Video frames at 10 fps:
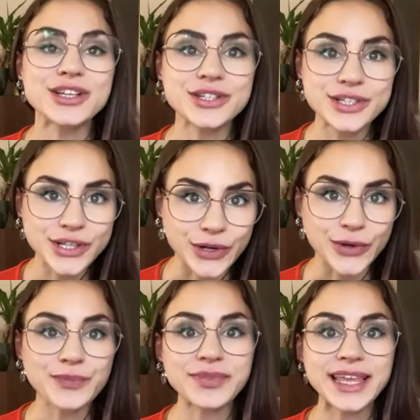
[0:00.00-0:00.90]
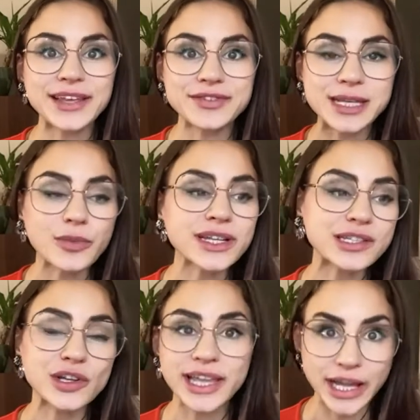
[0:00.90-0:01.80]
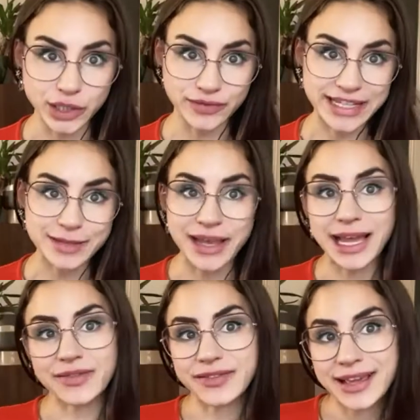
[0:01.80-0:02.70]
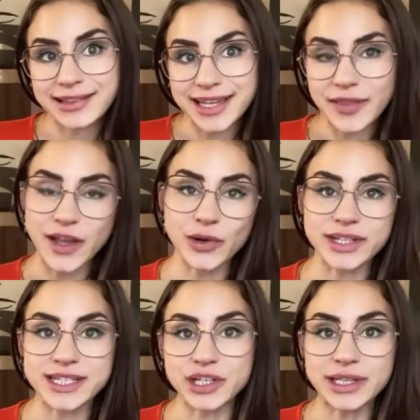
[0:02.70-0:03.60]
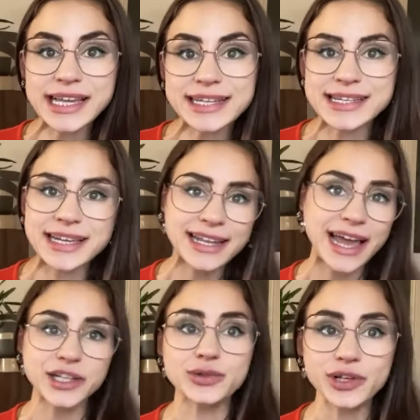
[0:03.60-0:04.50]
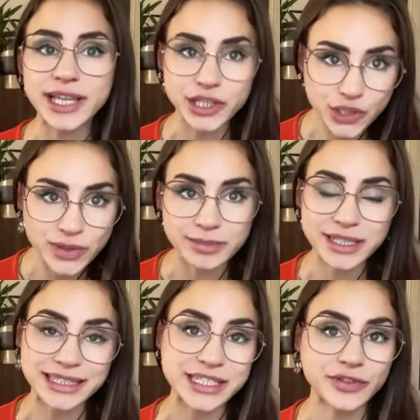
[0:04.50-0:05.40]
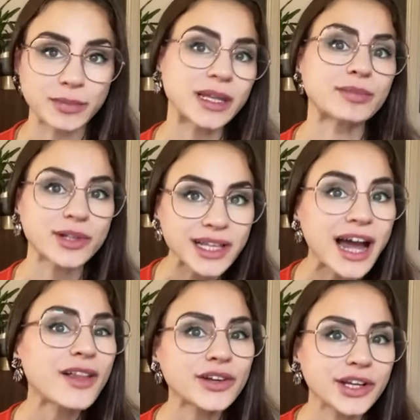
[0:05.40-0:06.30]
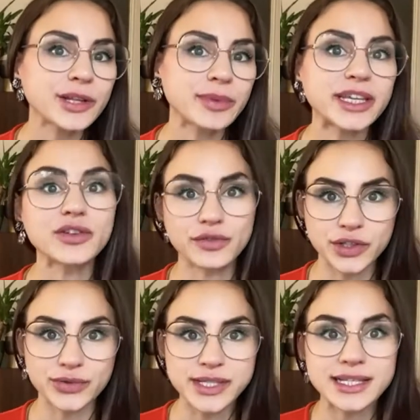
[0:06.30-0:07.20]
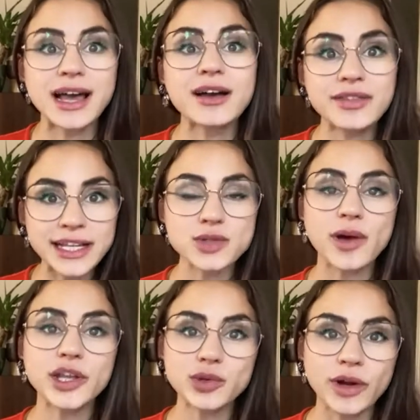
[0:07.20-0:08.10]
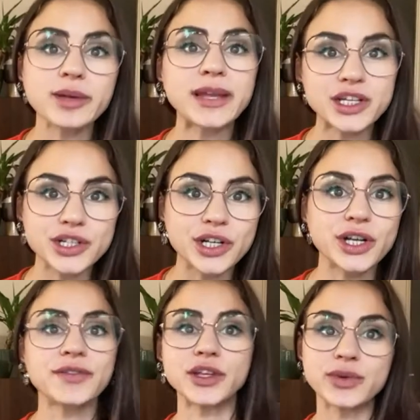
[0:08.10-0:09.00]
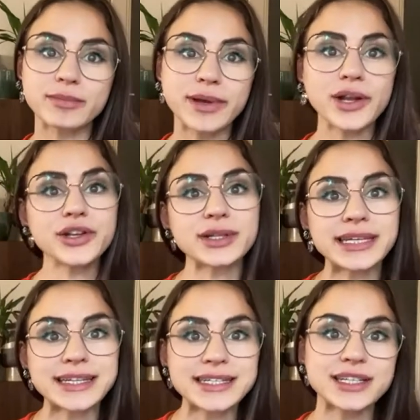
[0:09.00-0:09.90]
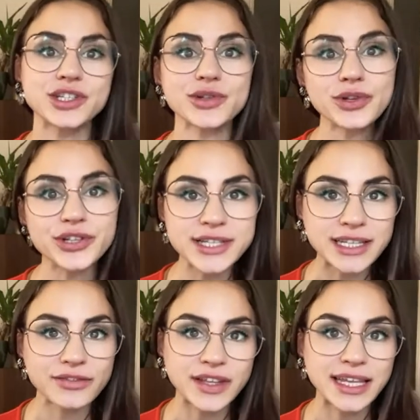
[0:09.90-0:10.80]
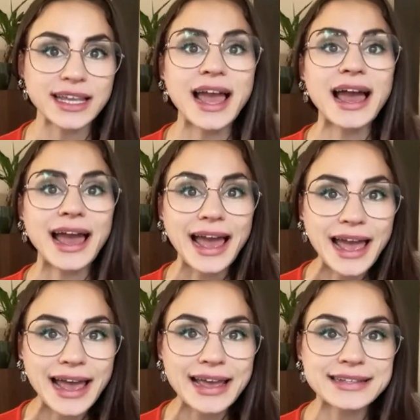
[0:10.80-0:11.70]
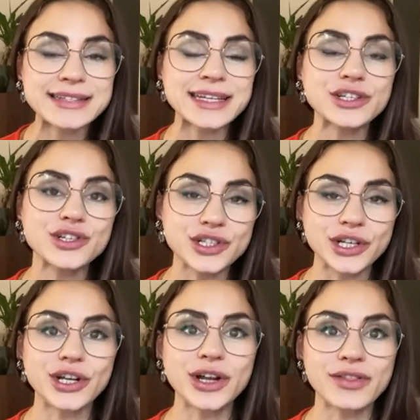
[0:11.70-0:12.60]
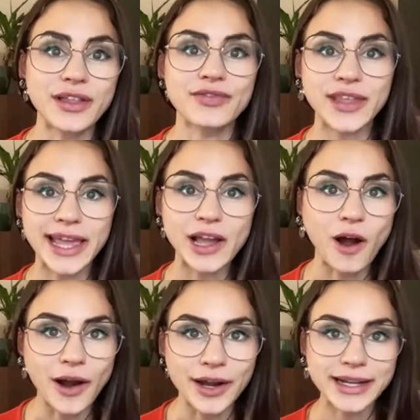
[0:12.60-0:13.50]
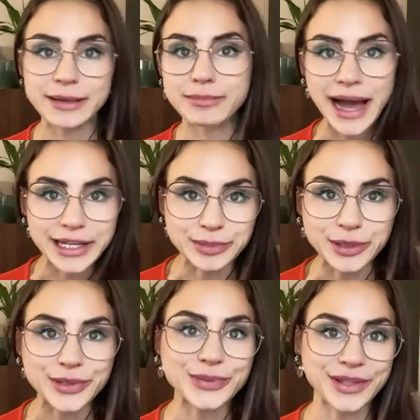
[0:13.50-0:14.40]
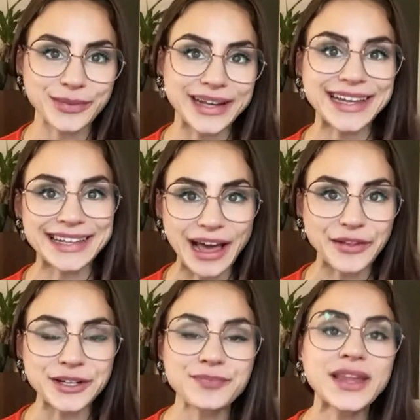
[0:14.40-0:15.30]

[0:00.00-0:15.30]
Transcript: So if someone is looking at your resume and then they click and they go to see your LinkedIn and you look like two completely different people, they're going to be confused. That's why you want to make sure that you compare your LinkedIn to your CV and ensure that they are compatible with one another.